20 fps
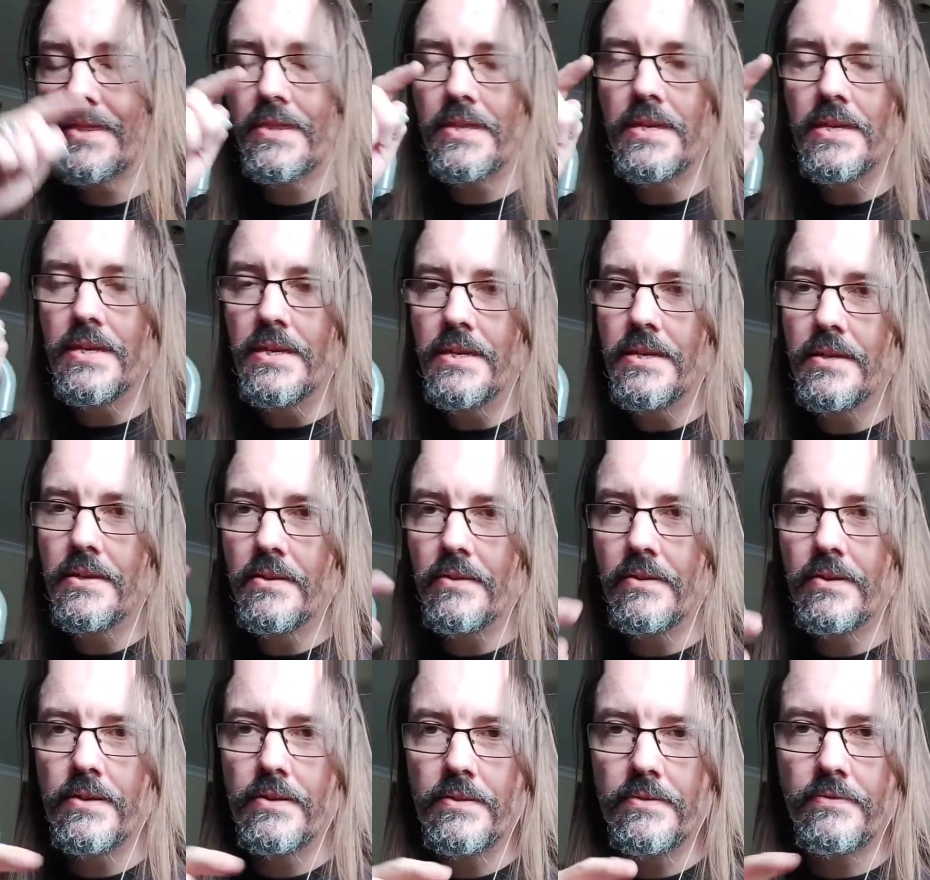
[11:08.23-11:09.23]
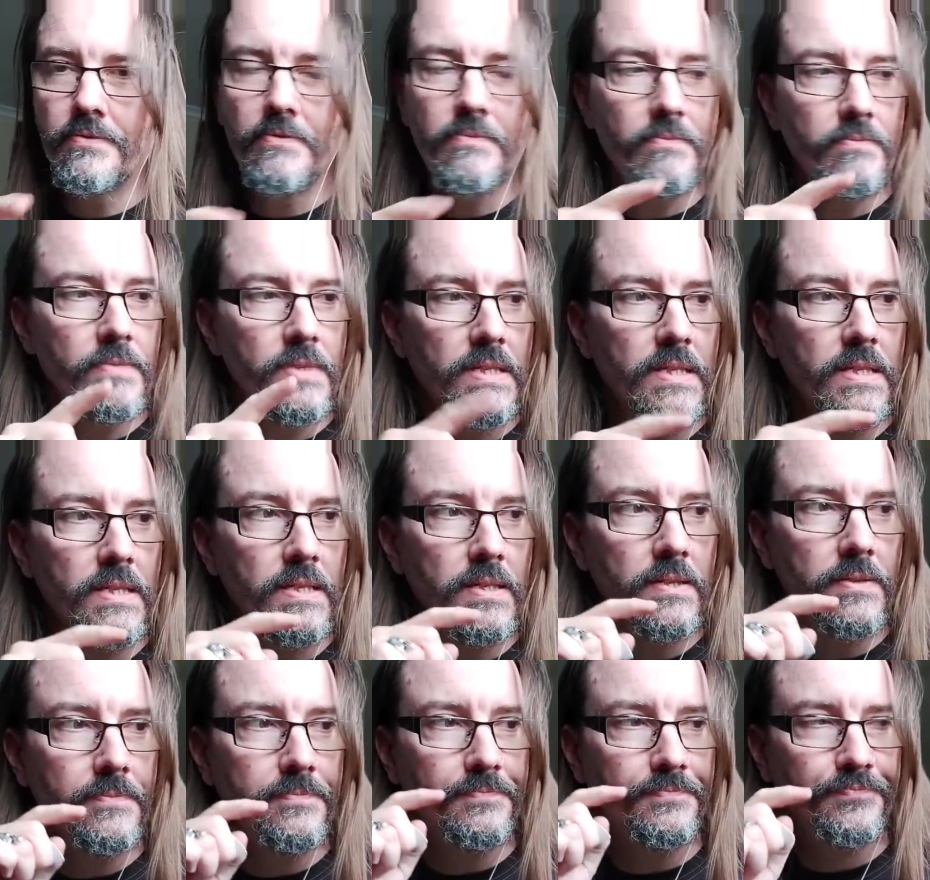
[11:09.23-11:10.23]
The guys from
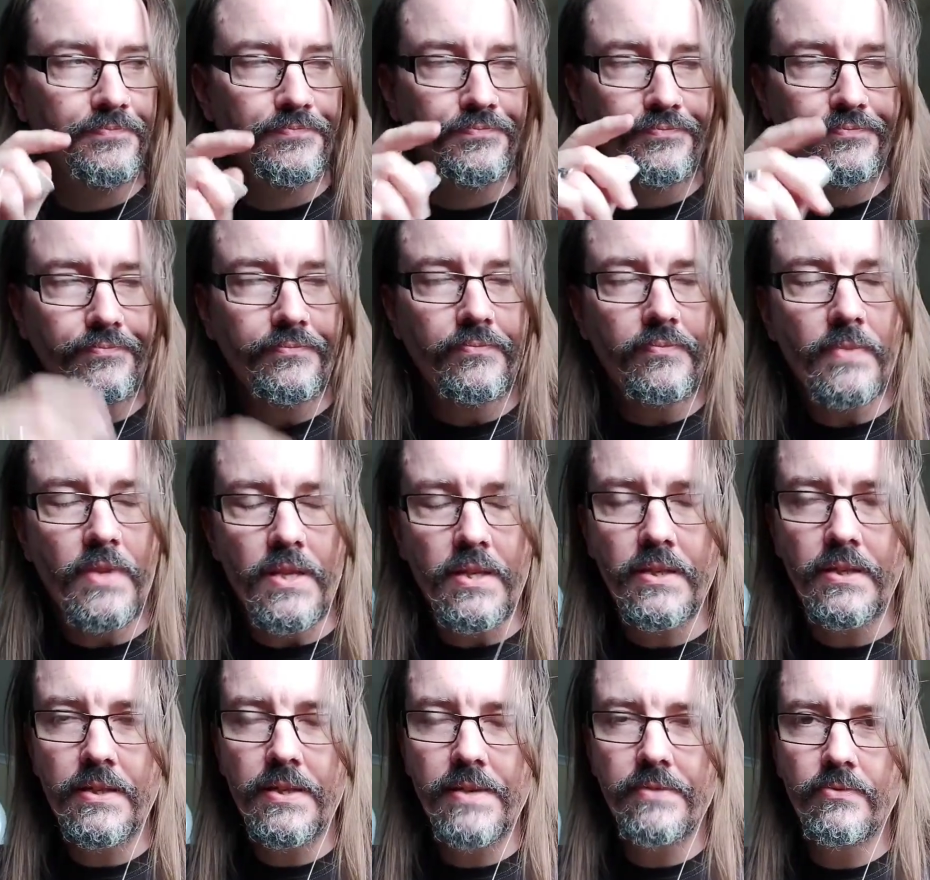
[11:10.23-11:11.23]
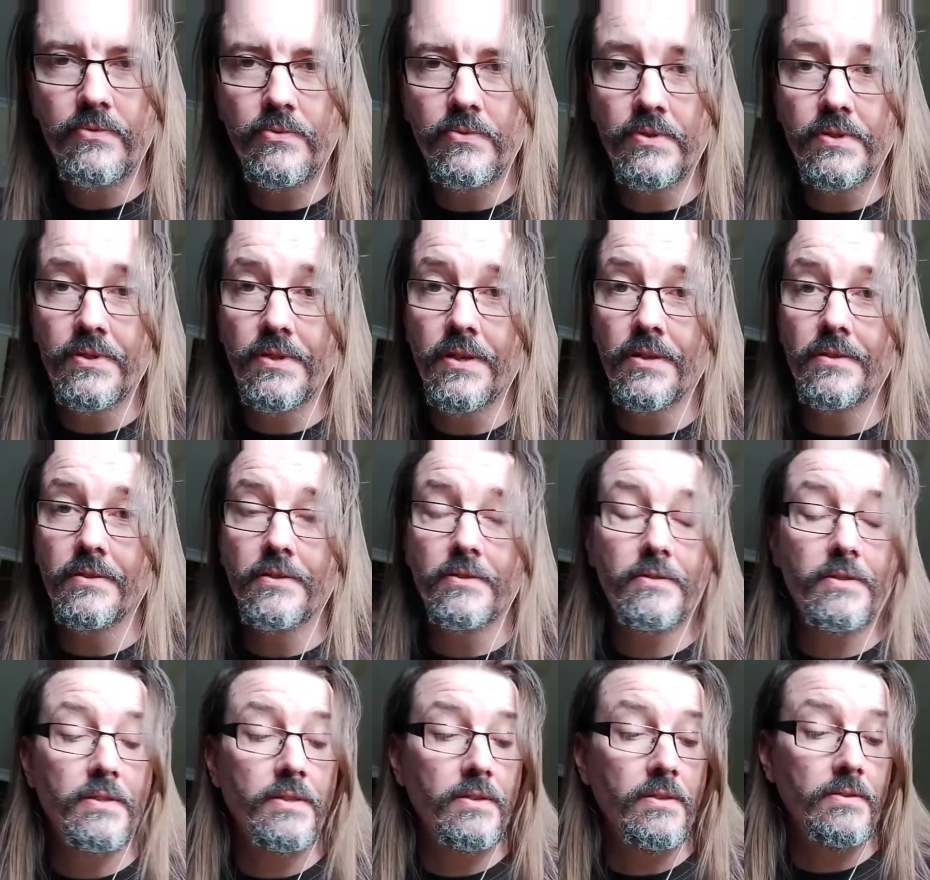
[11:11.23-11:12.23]
the Devil and Sons
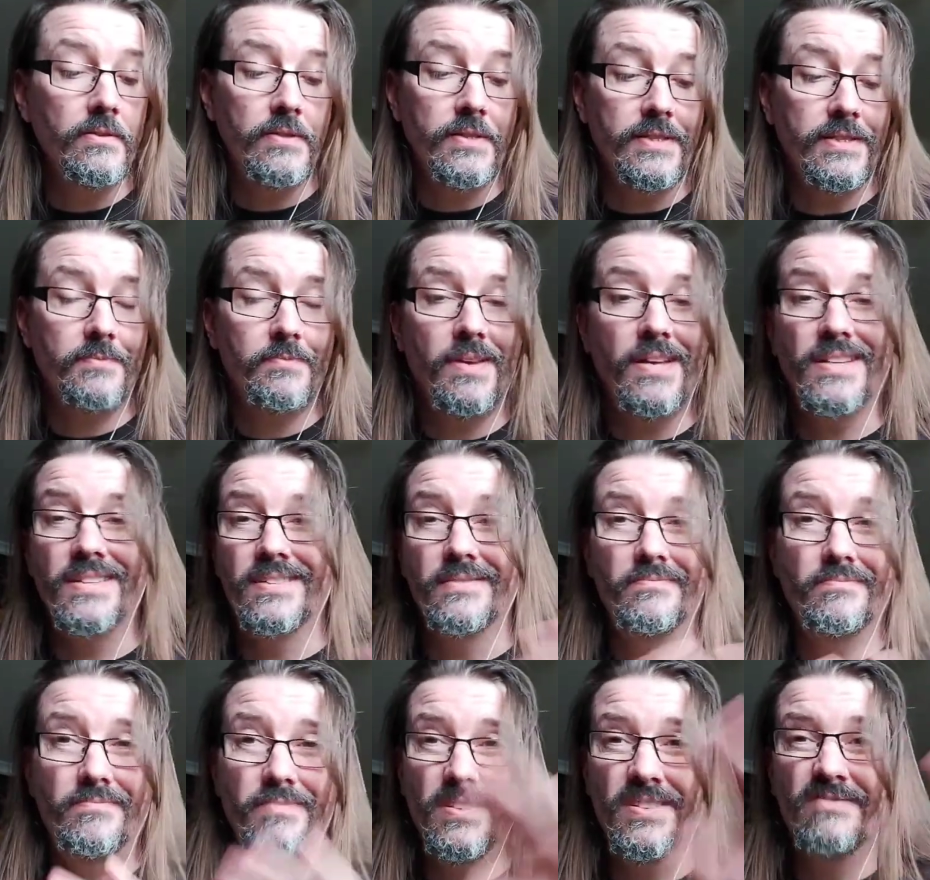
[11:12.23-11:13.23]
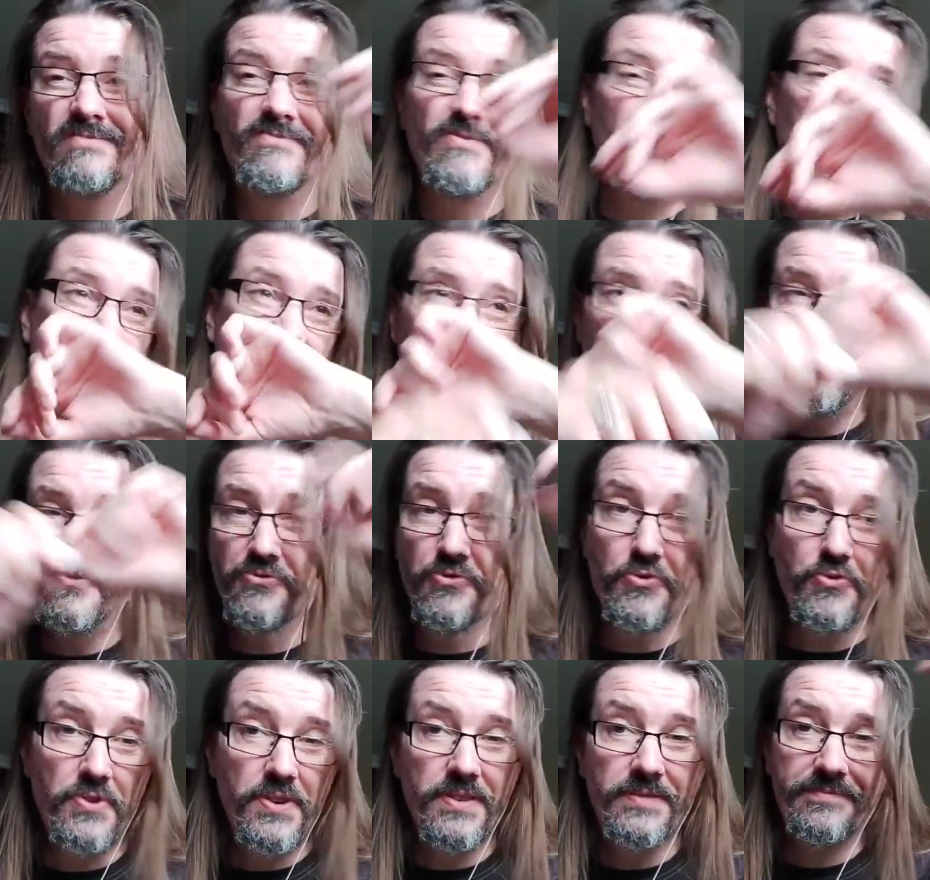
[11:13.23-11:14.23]
Guitars explains it and does a
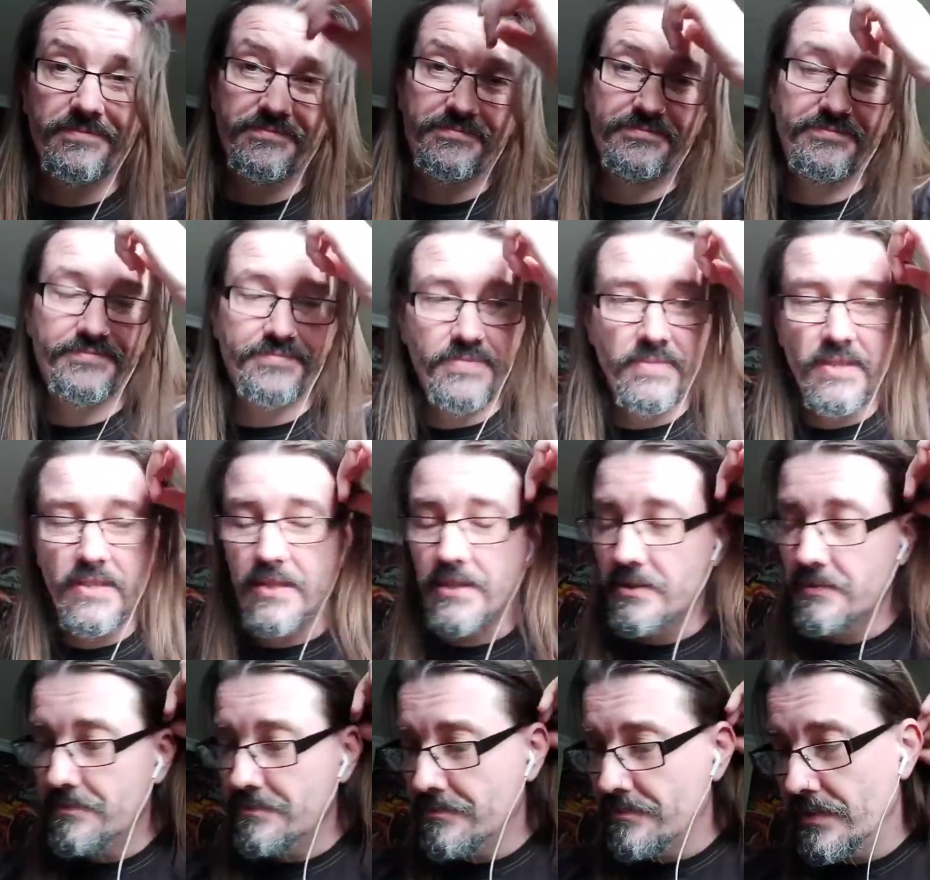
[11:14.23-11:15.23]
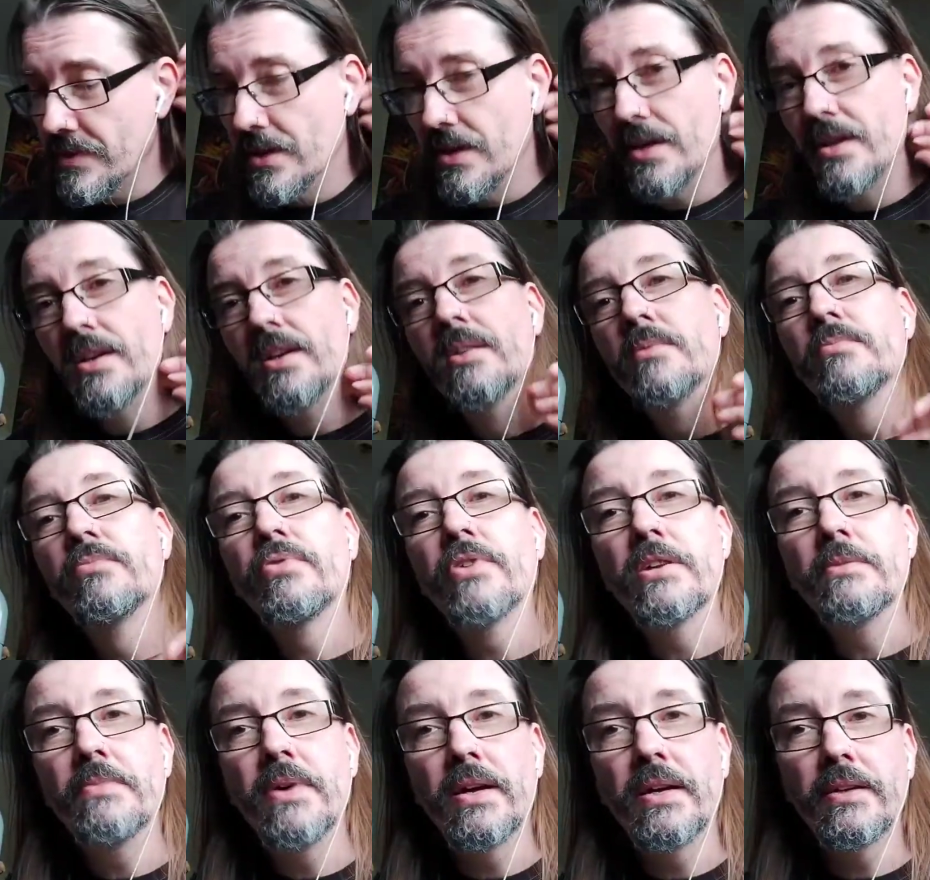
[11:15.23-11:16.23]
drawing that's
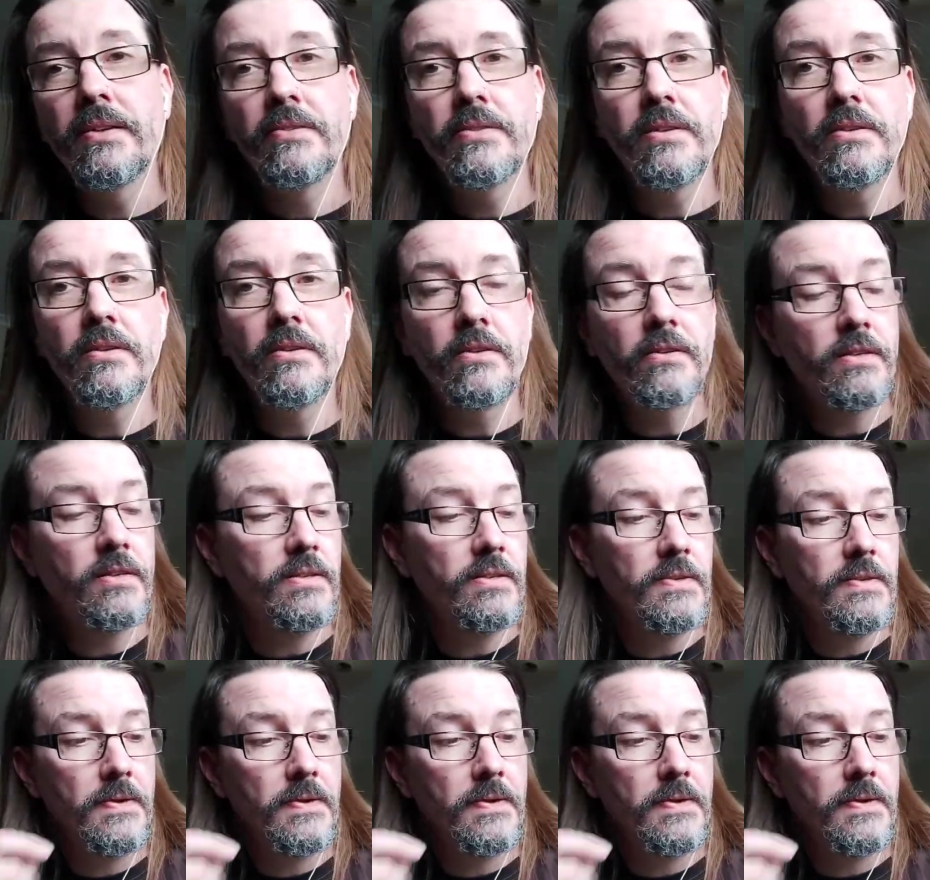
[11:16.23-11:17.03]
pretty banging. So like